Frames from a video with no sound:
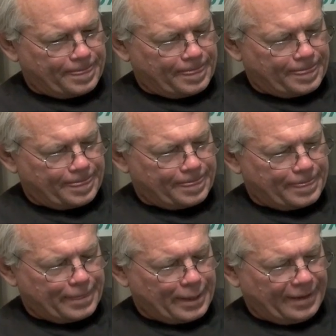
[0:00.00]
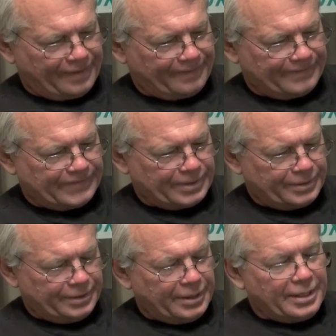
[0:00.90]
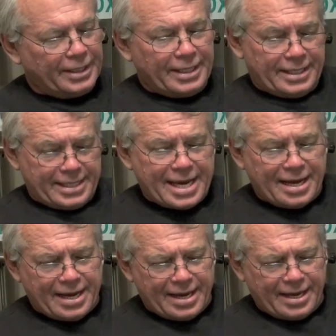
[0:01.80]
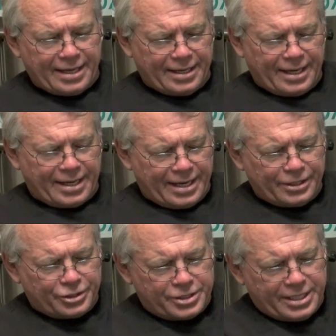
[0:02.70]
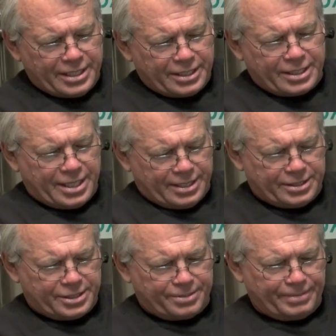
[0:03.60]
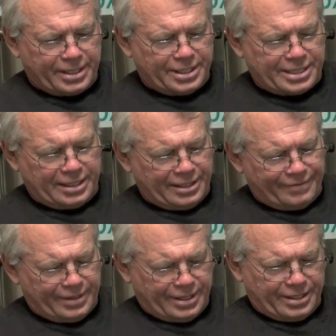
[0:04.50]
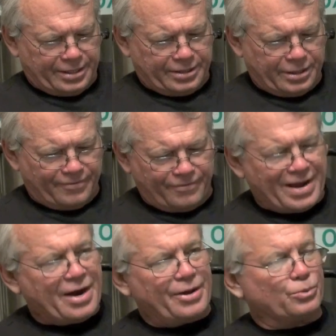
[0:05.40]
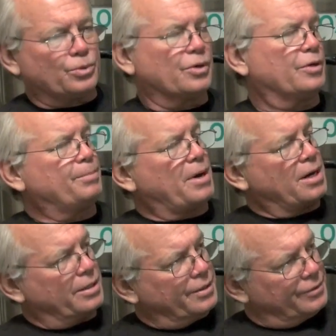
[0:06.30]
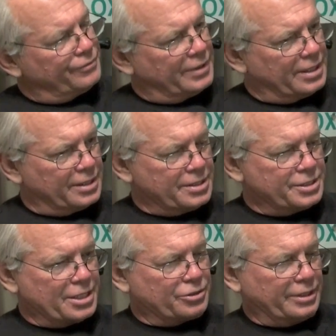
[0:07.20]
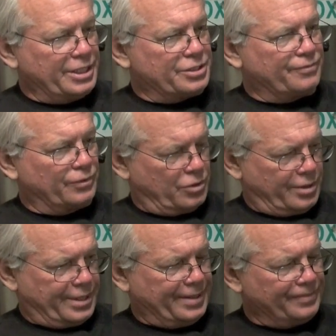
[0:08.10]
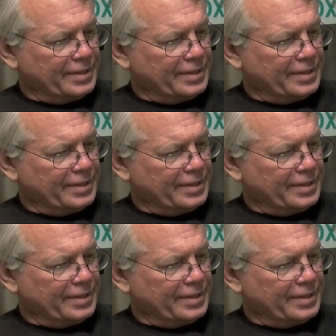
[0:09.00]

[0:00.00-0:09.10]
different uh, gun pipes. Yeah, I, I got interested in guns because I live in a, a very rural part of uh, central east Florida.